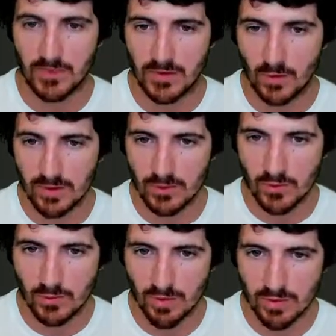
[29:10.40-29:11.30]
the one
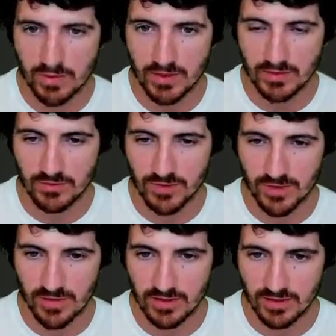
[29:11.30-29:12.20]
we want
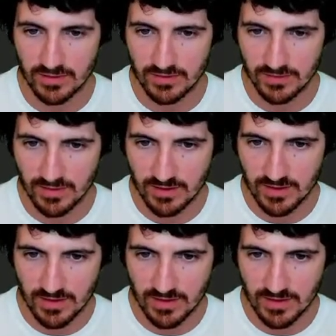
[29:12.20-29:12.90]
actually is